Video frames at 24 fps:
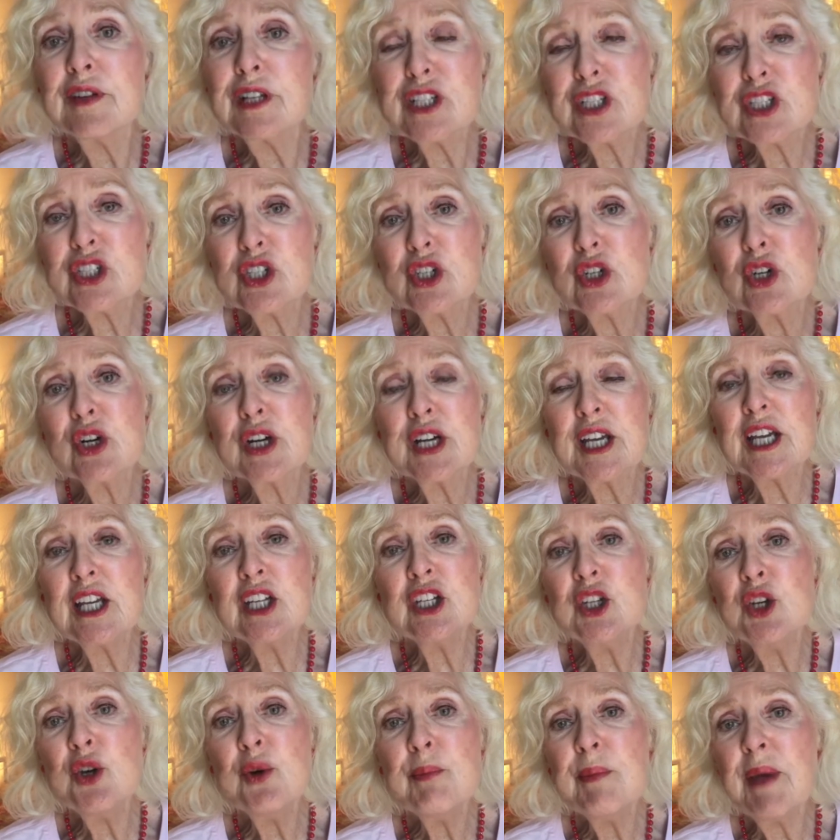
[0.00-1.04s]
cook and you
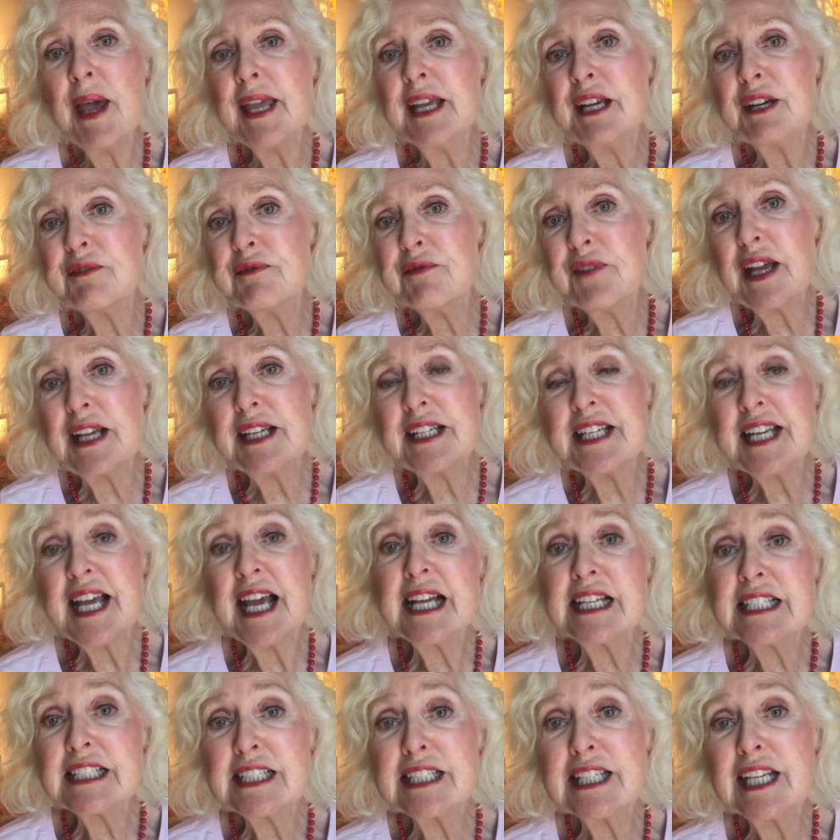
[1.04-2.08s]
make a
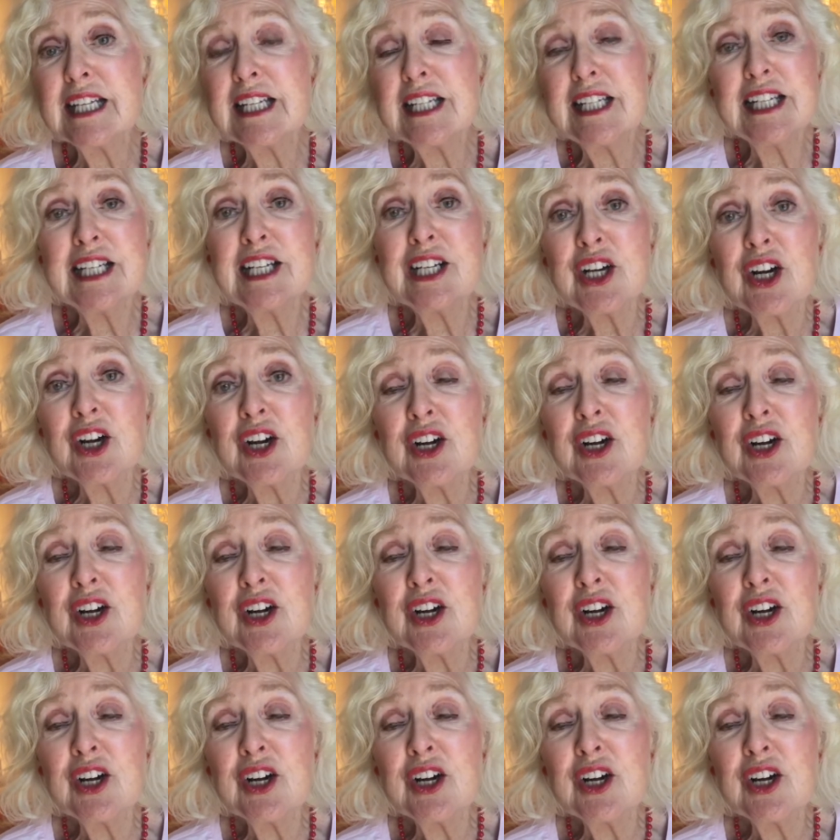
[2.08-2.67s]
fantastic dinner,